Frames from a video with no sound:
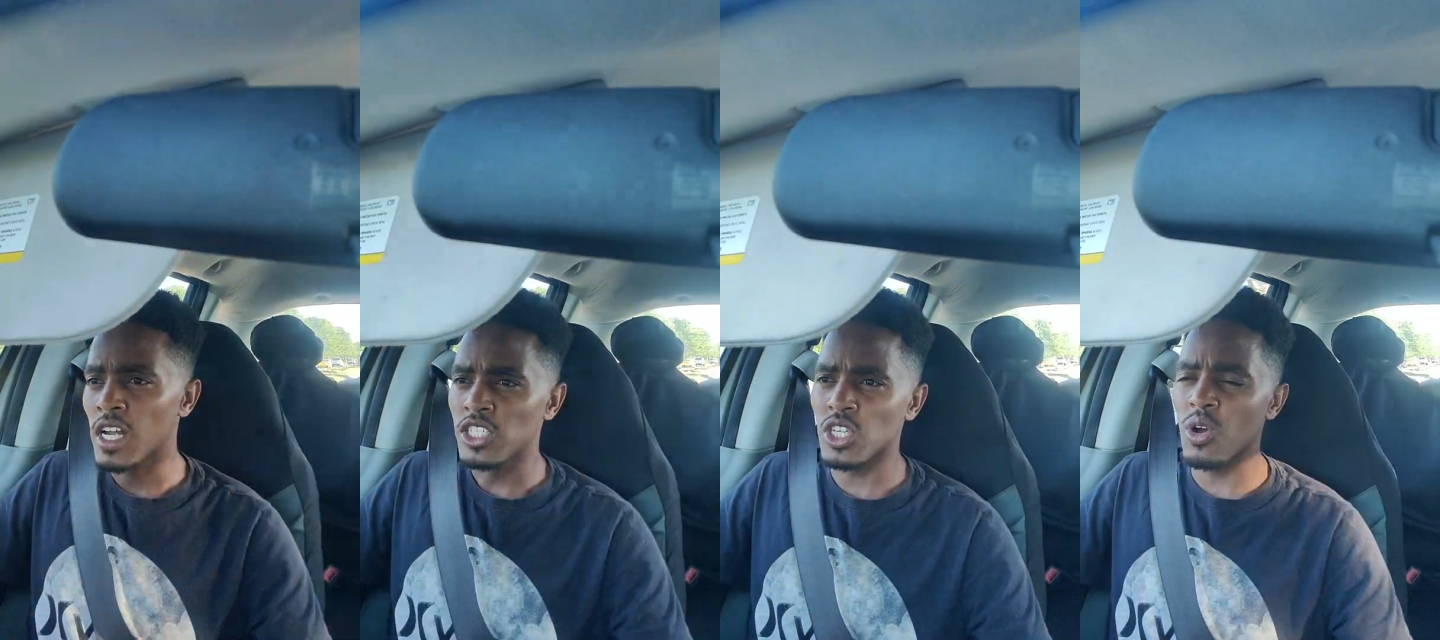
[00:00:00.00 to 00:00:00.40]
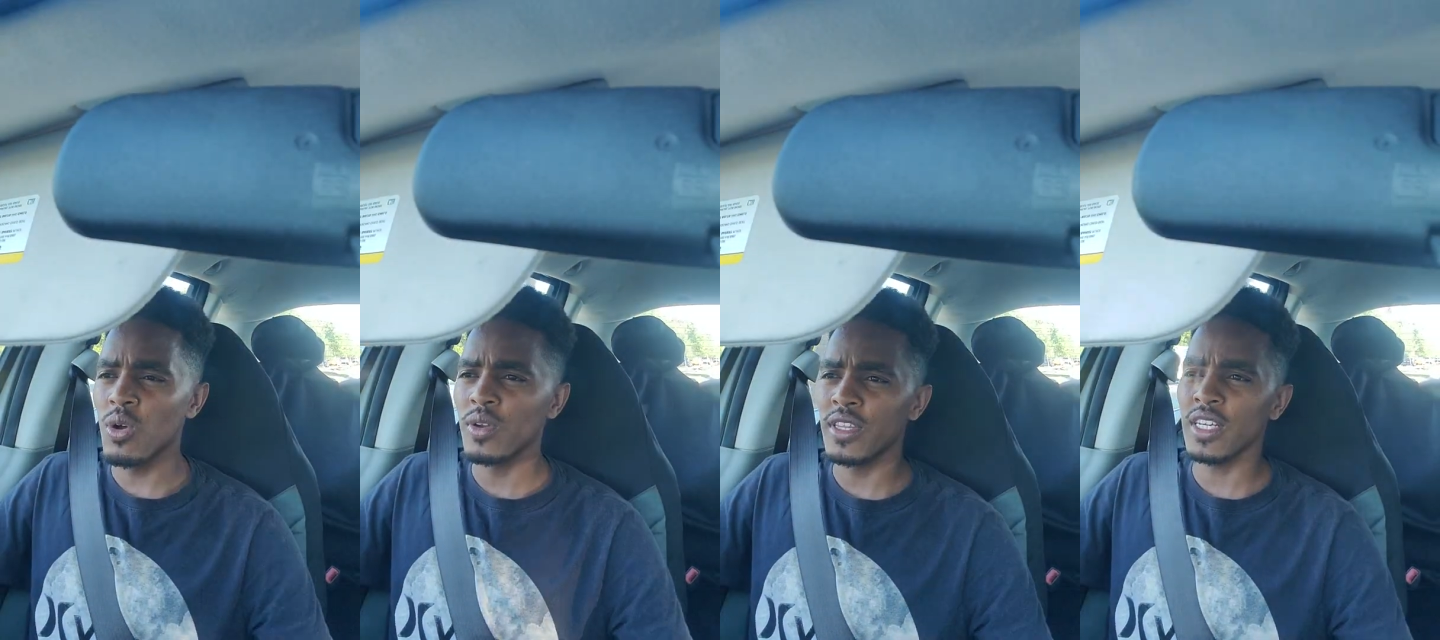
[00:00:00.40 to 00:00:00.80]

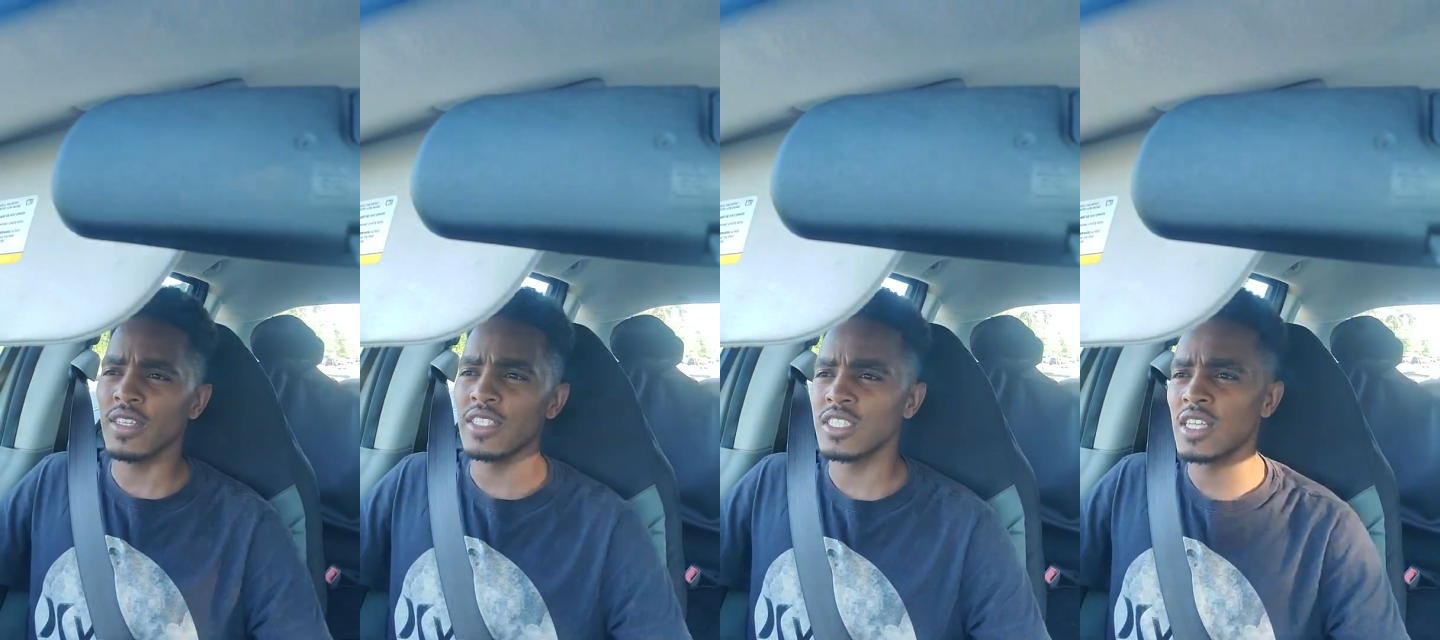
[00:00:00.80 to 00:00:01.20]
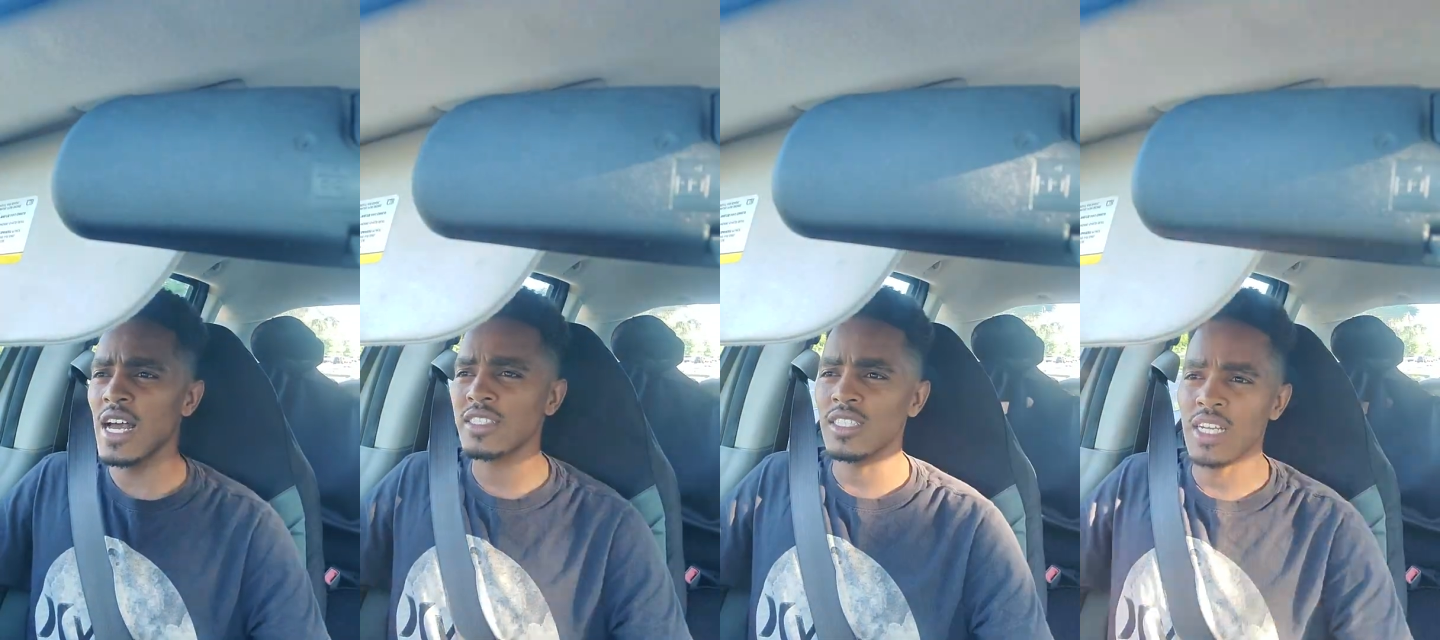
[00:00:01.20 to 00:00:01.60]
So
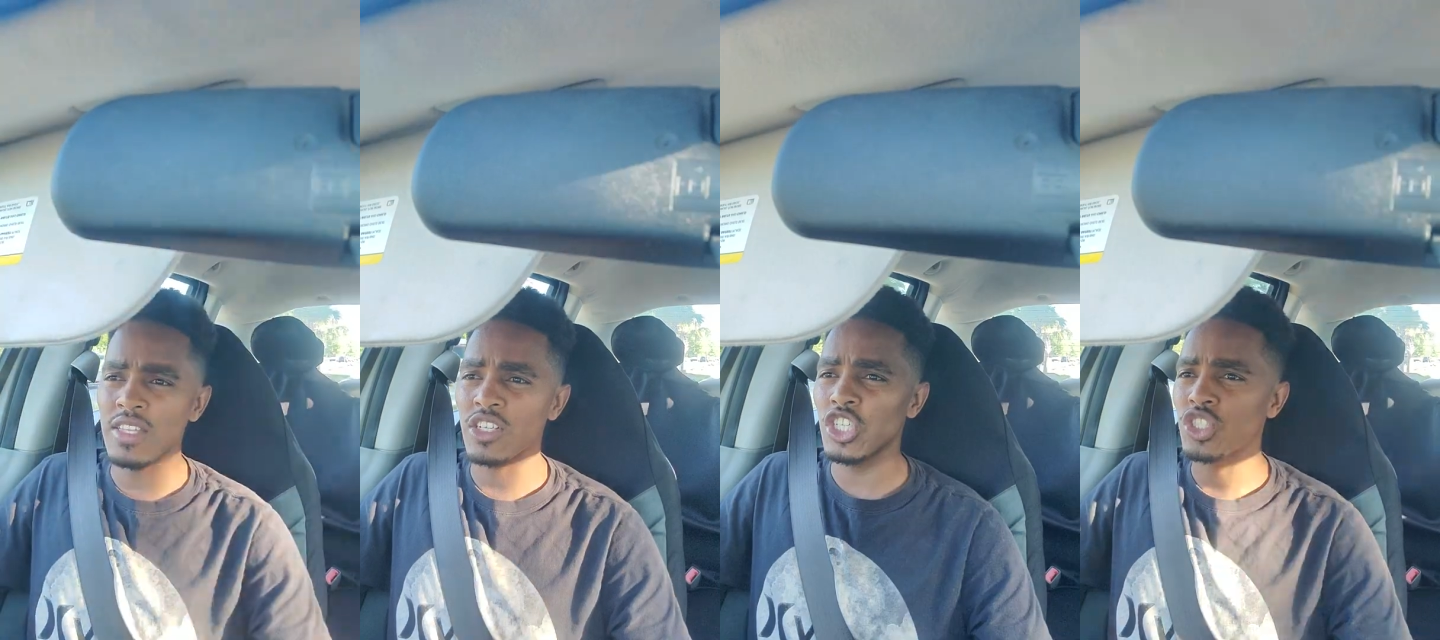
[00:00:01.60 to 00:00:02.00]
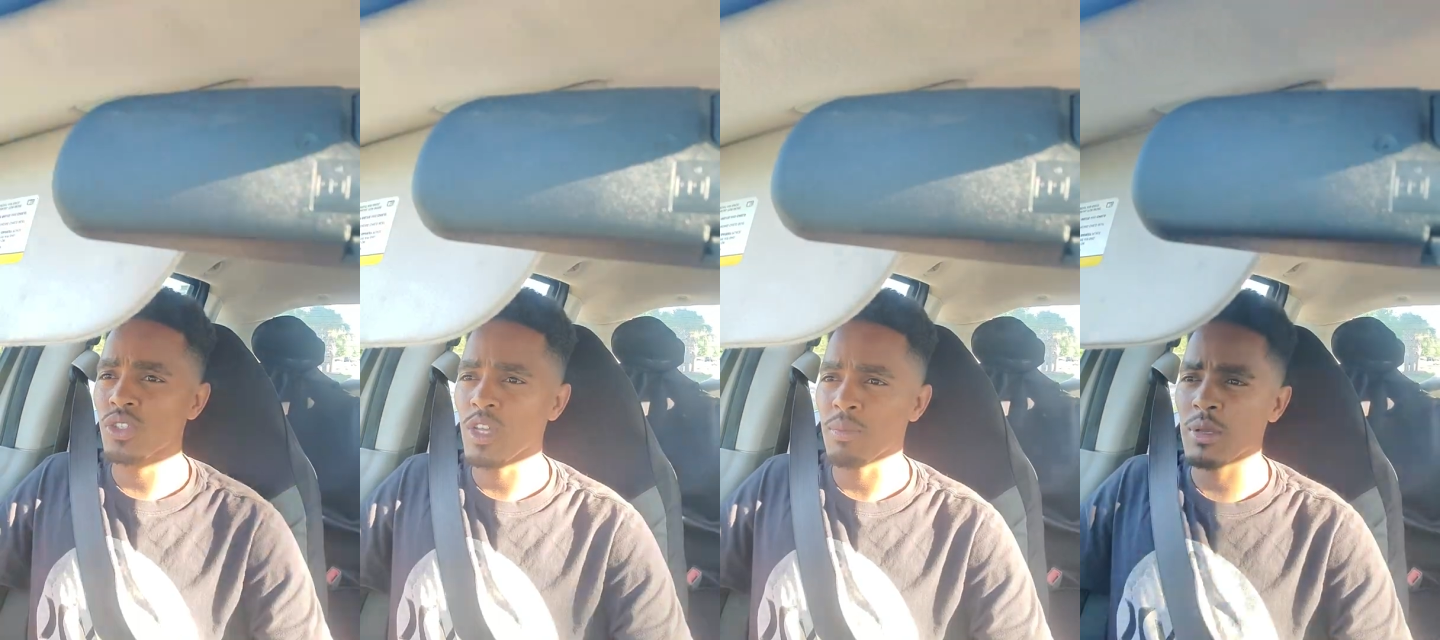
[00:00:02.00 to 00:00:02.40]
that's another
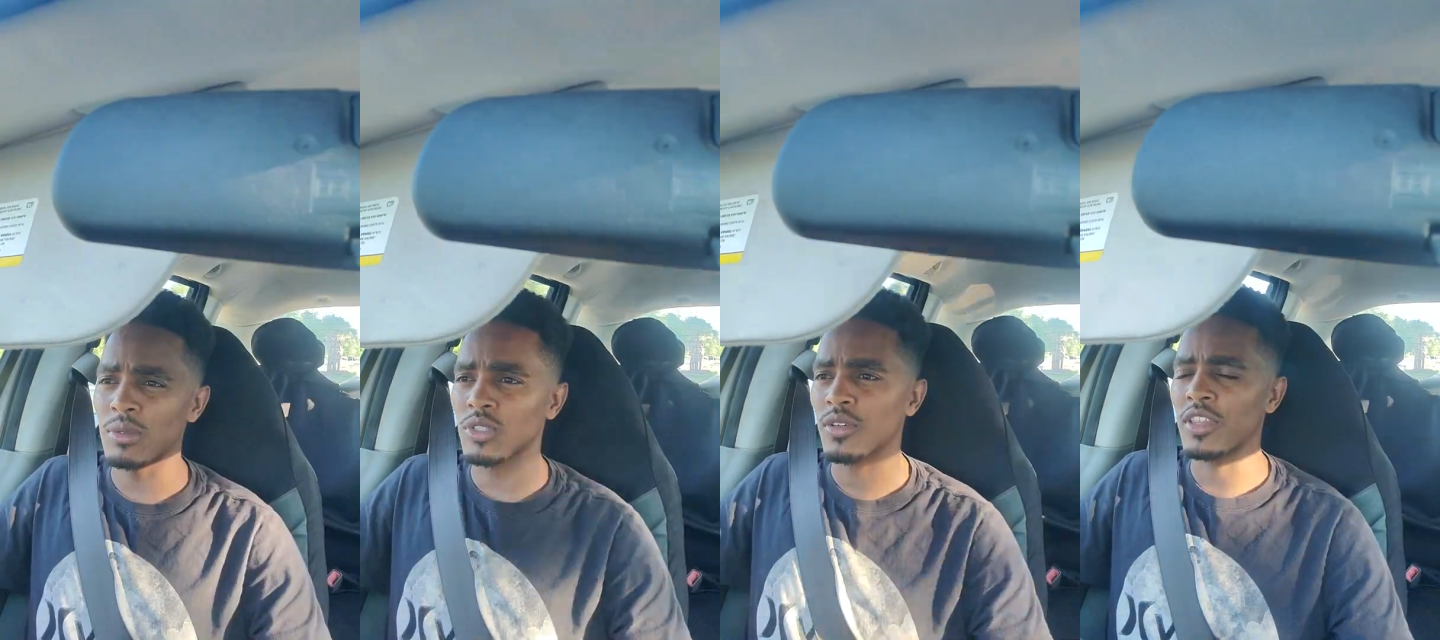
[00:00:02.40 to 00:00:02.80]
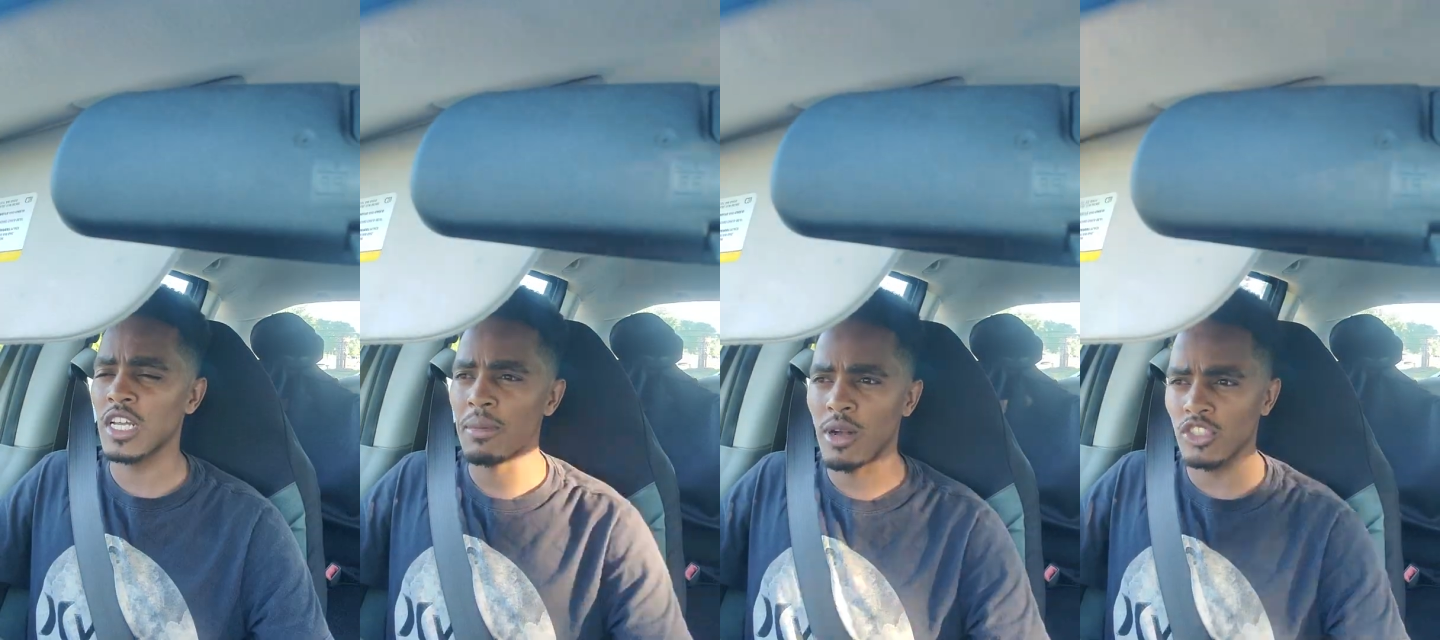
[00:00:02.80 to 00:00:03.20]
issue that people don't
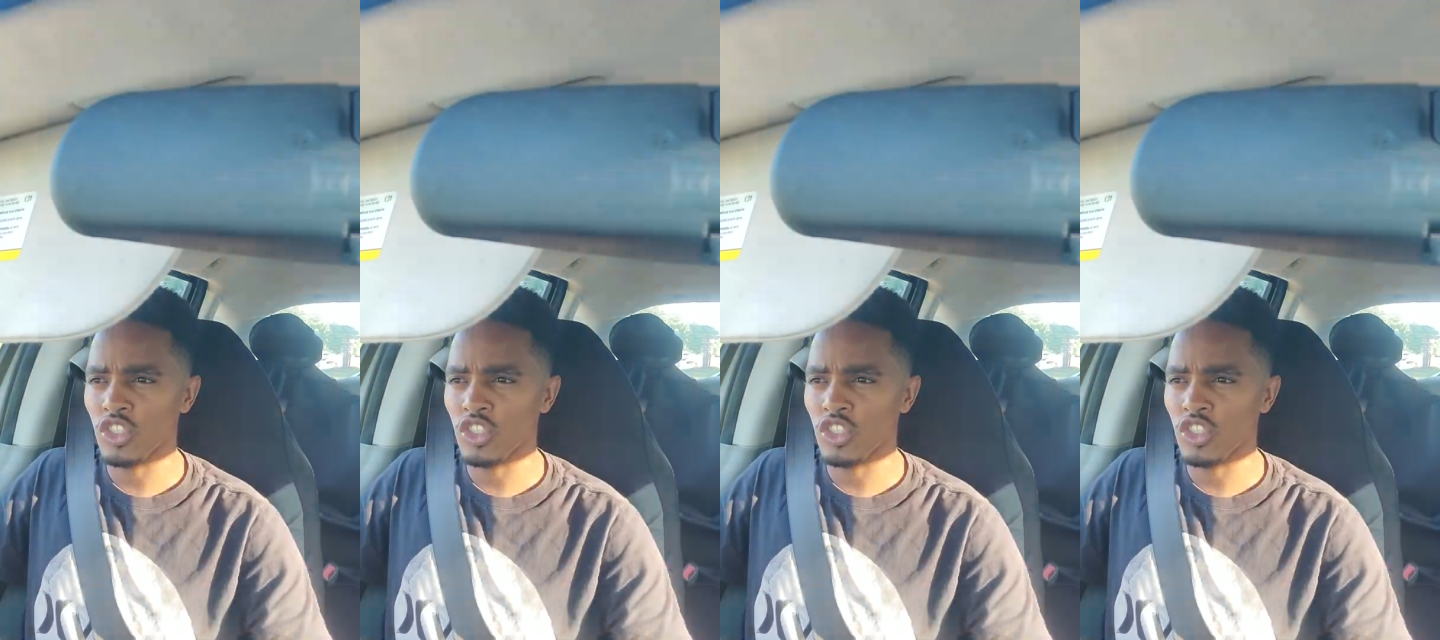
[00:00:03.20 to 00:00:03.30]
think about,